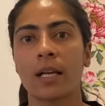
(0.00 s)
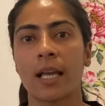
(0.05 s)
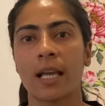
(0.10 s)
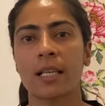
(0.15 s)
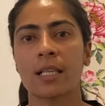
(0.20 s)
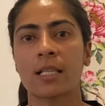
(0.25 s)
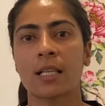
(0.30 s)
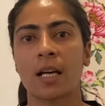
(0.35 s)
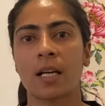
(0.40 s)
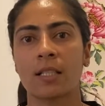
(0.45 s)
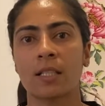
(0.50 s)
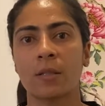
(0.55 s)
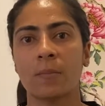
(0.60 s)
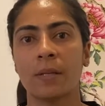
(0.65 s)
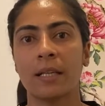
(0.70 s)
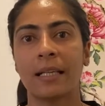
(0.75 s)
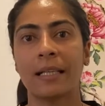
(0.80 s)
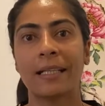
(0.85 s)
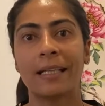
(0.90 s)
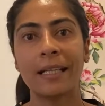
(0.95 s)
against
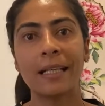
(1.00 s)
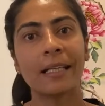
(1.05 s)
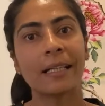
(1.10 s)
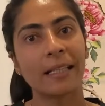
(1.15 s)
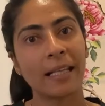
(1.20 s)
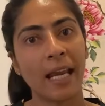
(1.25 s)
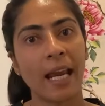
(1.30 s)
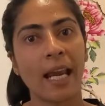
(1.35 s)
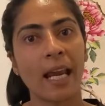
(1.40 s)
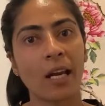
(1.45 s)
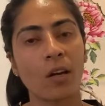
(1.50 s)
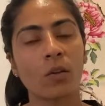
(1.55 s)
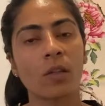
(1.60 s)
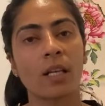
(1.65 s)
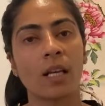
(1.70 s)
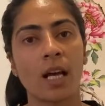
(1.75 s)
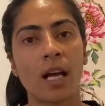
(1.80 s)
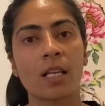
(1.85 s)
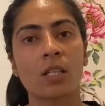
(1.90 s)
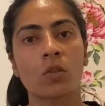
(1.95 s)
RCB did take it to the
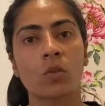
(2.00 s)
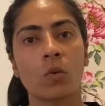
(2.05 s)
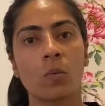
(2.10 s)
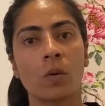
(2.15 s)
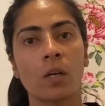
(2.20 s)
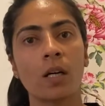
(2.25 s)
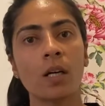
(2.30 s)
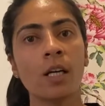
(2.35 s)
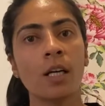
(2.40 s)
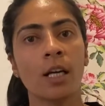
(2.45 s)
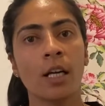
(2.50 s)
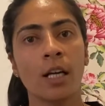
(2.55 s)
last over.